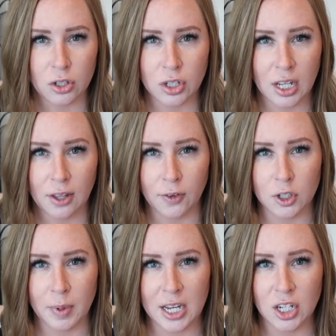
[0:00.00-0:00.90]
to get the
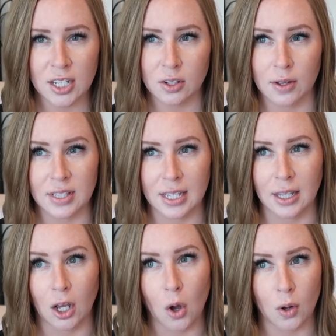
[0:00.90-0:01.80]
first paycheck. So I was thinking
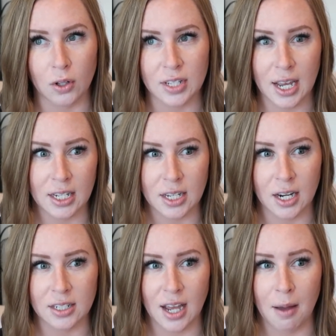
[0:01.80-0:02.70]
like, oh, it'll take a
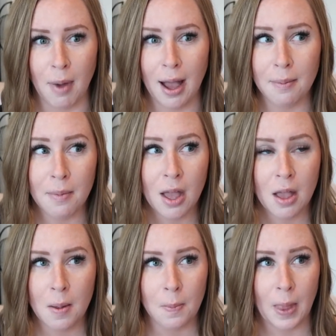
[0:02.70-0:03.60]
ton of time.
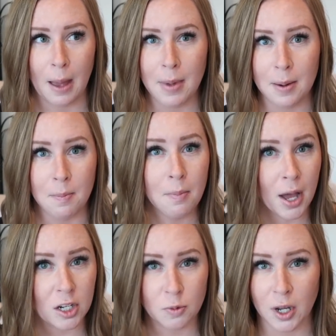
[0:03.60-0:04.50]
I made
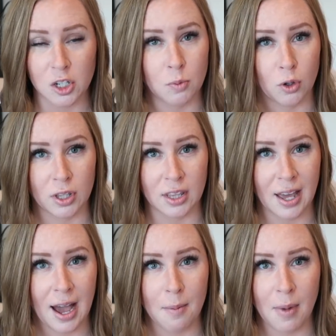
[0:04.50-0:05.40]
much more than
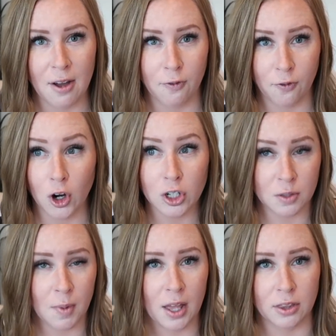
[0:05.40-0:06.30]
that my
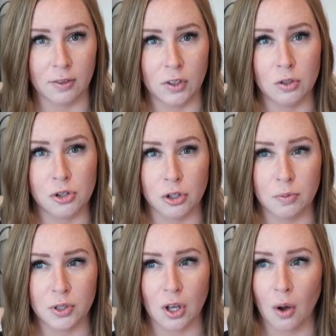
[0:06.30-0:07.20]
first month of
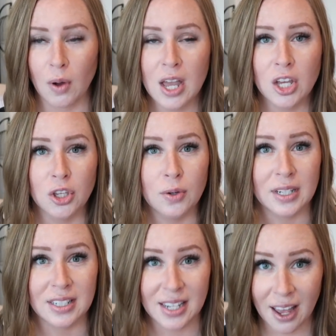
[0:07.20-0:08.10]
YouTube. So you
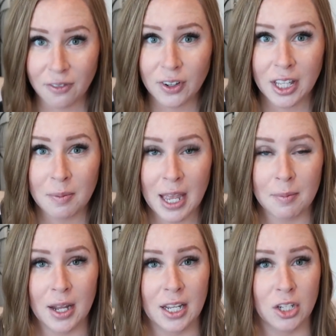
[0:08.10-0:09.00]
can definitely make
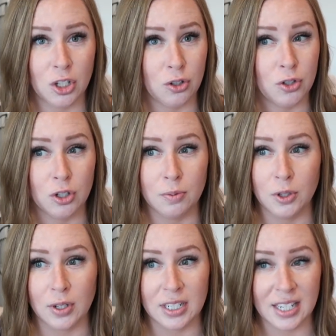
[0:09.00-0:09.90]
money in YouTube.
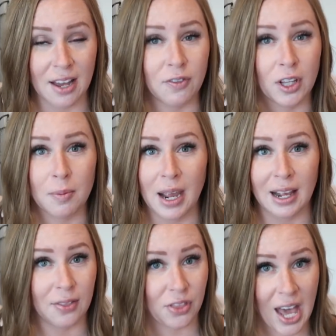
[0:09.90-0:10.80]
You can definitely
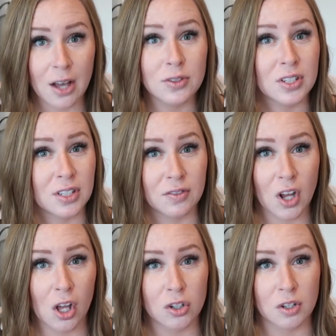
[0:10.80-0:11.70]
make thousands of
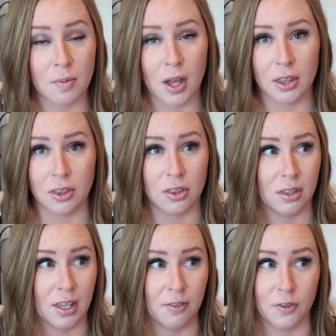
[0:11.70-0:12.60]
dollars a month
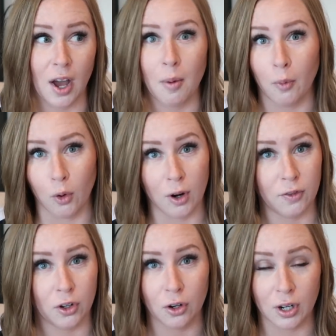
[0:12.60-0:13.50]
if not more
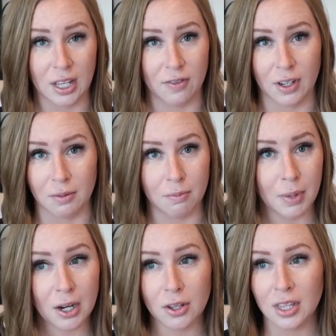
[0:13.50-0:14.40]
if you're even
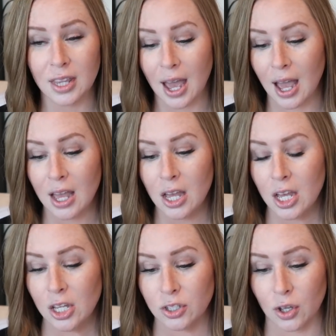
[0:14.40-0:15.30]
bigger than that.
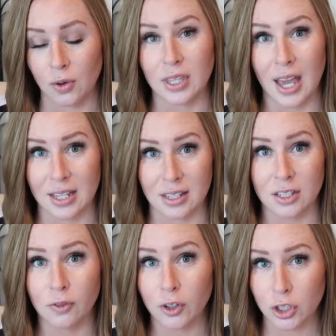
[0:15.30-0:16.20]
So yes,
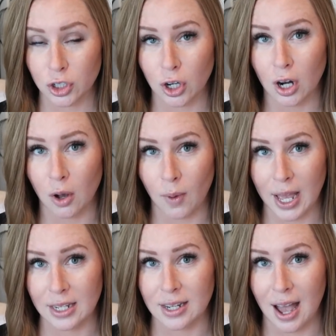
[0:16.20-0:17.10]
it's for sure a
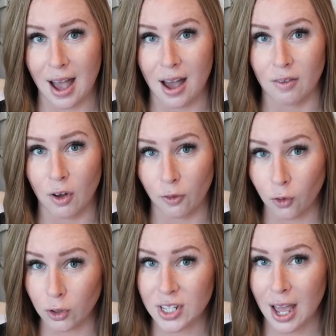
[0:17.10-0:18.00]
way to have a
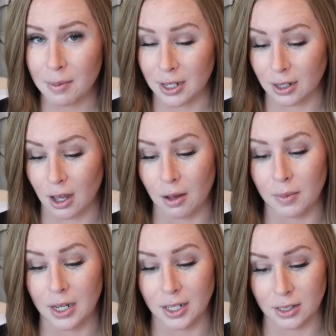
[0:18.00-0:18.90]
full-time
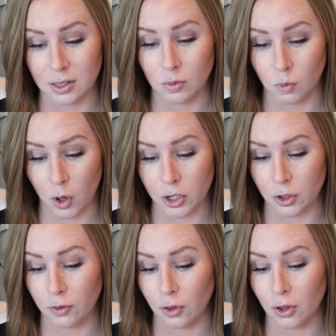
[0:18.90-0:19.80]
income, and it's
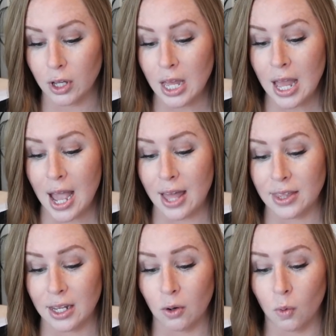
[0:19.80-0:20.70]
wonderful. And then